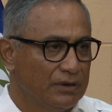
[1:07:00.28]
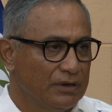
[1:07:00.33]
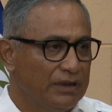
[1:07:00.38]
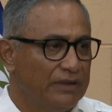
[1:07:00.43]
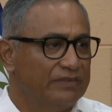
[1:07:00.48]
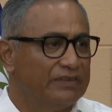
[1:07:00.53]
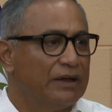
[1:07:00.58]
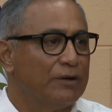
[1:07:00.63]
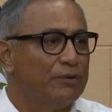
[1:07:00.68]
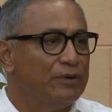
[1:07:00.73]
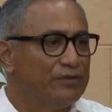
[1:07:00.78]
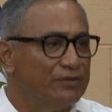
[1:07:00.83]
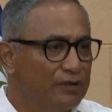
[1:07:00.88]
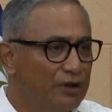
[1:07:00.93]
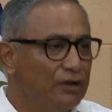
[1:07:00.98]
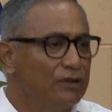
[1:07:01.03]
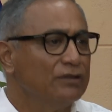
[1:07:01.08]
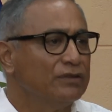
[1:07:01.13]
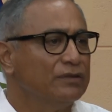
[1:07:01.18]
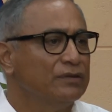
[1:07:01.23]
is a
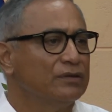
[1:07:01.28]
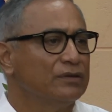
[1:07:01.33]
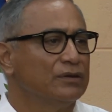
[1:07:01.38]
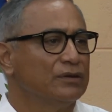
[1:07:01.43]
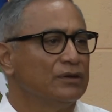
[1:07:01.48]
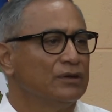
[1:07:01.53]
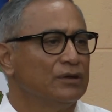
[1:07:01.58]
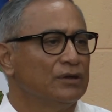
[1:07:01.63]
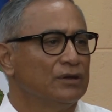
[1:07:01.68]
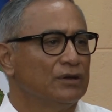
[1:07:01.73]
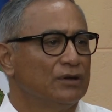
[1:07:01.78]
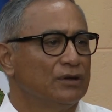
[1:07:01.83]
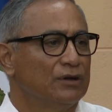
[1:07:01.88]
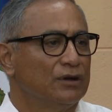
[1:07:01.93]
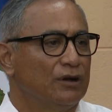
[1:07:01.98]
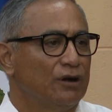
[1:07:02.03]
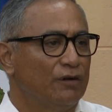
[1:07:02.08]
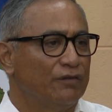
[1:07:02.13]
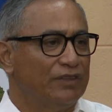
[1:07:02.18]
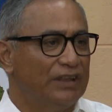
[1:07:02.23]
result
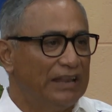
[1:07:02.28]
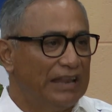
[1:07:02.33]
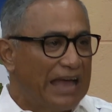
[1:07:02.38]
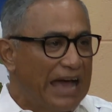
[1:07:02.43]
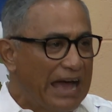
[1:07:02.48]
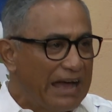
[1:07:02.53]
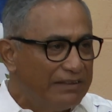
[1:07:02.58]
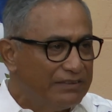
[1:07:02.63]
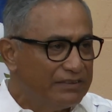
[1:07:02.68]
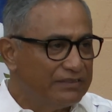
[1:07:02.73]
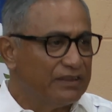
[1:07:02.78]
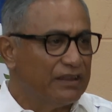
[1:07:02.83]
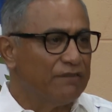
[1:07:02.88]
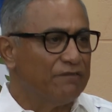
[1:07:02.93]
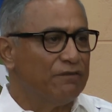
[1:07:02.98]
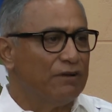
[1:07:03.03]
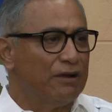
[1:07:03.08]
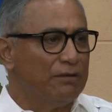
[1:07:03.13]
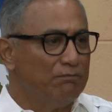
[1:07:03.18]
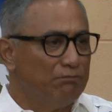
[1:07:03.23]
of the last
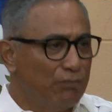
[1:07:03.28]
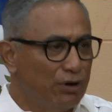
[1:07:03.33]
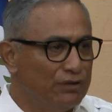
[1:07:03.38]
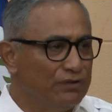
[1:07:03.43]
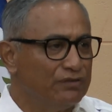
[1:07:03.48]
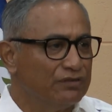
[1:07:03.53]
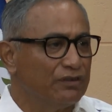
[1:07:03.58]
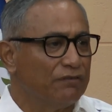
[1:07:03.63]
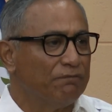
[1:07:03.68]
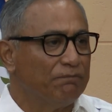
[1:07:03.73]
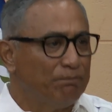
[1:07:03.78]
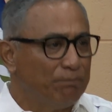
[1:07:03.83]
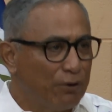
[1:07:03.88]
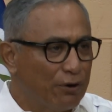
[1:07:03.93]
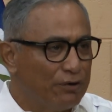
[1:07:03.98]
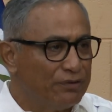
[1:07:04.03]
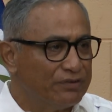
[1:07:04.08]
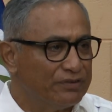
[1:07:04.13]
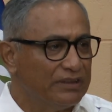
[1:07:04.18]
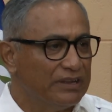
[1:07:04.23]
several months of
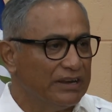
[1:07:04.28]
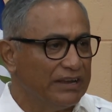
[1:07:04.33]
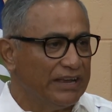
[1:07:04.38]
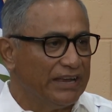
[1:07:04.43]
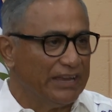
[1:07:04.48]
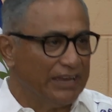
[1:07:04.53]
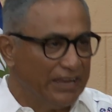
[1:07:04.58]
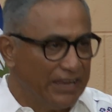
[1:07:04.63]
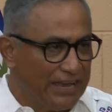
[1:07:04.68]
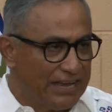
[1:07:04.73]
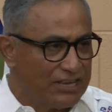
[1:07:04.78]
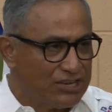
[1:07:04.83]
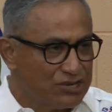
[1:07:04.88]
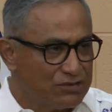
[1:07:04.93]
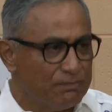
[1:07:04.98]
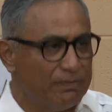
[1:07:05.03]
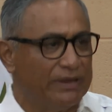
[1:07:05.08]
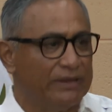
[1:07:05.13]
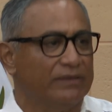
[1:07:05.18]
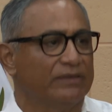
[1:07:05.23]
personal
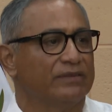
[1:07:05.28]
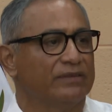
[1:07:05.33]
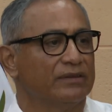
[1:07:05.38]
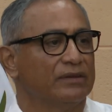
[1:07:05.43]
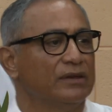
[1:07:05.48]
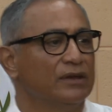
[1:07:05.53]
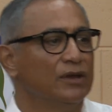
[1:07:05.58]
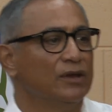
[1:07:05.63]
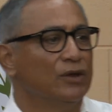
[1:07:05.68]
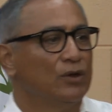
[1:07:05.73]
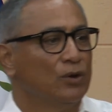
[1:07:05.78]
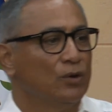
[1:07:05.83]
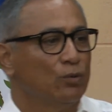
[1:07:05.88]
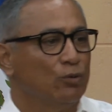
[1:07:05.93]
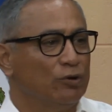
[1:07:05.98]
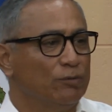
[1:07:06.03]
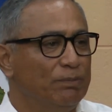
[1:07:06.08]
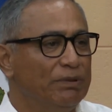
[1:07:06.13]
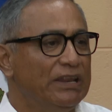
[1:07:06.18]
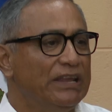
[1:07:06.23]
engagement
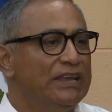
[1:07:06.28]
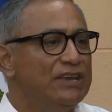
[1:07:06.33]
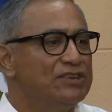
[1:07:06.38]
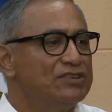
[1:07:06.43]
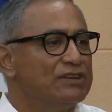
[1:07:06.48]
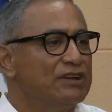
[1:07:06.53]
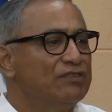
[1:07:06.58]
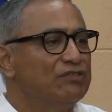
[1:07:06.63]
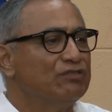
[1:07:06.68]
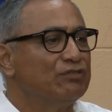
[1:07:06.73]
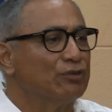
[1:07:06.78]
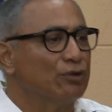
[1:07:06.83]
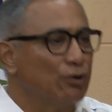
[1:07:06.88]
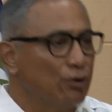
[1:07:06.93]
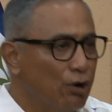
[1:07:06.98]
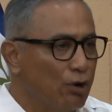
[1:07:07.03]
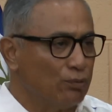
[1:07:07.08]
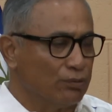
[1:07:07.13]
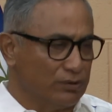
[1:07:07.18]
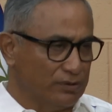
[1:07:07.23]
with Belizeans
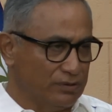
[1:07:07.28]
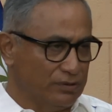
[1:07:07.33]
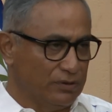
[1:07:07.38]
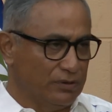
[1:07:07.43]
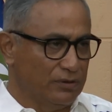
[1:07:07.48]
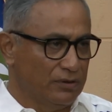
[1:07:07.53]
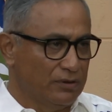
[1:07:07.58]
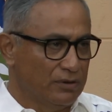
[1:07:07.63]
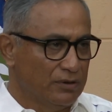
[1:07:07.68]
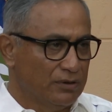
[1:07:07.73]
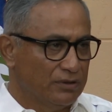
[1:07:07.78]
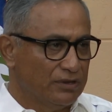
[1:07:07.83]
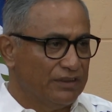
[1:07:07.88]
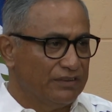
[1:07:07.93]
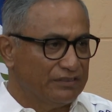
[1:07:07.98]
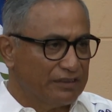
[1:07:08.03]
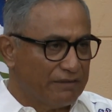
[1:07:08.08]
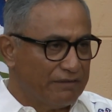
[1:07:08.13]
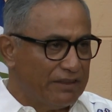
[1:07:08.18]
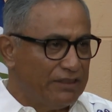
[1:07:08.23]
throughout the
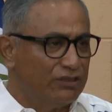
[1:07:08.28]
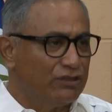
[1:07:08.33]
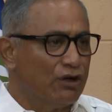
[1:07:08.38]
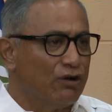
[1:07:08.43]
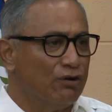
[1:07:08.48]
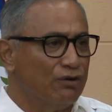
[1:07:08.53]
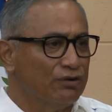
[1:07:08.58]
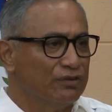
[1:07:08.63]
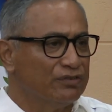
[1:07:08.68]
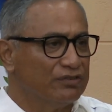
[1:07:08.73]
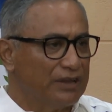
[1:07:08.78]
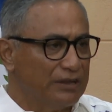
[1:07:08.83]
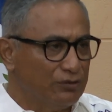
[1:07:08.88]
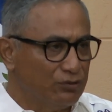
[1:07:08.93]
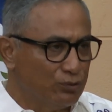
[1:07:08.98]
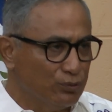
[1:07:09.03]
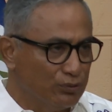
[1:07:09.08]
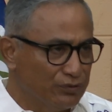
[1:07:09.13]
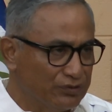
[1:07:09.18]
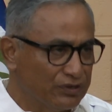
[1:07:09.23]
7 towns and
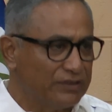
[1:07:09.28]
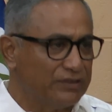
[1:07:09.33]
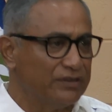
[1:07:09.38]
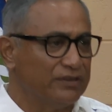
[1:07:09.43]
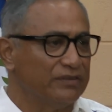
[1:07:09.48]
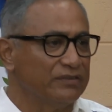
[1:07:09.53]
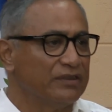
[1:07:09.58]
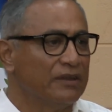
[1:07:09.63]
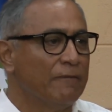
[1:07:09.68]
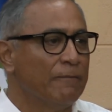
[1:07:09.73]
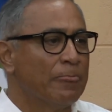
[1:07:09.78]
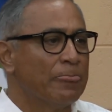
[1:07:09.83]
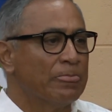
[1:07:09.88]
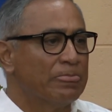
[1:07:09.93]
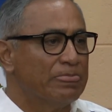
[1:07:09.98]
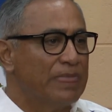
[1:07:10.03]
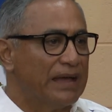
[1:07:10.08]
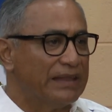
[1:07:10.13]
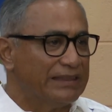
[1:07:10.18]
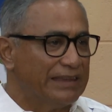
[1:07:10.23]
2 cities
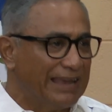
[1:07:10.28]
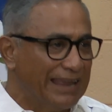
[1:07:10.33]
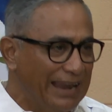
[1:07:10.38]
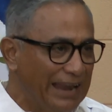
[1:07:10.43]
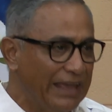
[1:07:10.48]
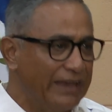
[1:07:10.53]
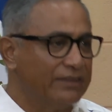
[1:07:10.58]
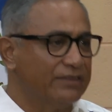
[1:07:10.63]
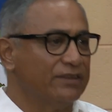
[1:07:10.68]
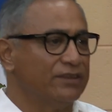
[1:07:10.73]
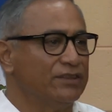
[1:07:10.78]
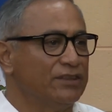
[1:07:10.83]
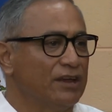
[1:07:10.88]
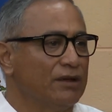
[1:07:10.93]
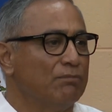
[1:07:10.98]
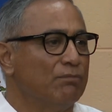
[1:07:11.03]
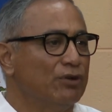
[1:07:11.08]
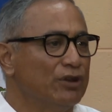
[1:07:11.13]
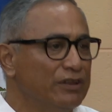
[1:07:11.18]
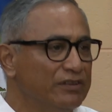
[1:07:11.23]
that elected their
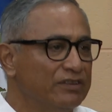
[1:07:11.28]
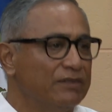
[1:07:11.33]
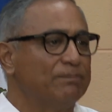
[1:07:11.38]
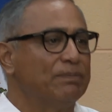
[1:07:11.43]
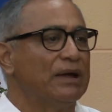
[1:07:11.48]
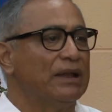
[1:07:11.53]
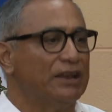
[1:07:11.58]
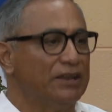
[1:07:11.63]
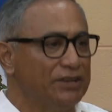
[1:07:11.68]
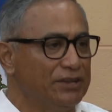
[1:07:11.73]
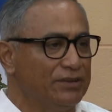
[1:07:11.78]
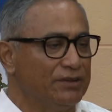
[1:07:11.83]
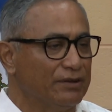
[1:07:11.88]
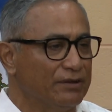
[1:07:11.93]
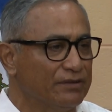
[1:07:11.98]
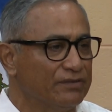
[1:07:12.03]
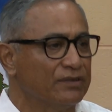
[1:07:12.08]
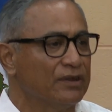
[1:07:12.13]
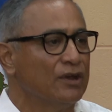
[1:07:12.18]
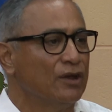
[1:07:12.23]
municipal
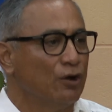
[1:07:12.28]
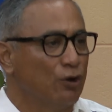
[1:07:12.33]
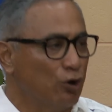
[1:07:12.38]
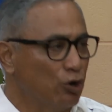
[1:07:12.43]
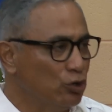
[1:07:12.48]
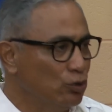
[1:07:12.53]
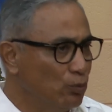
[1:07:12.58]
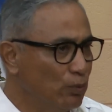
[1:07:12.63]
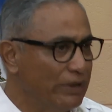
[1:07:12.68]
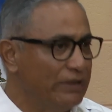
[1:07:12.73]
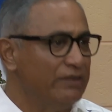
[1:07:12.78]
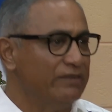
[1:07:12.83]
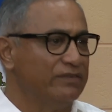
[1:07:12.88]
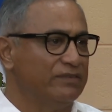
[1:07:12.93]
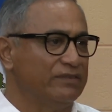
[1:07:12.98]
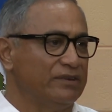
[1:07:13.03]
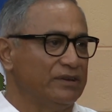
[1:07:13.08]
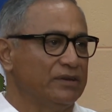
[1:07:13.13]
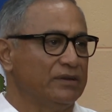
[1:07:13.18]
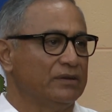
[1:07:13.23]
leaders on
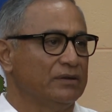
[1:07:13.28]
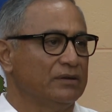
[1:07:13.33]
Wednesday.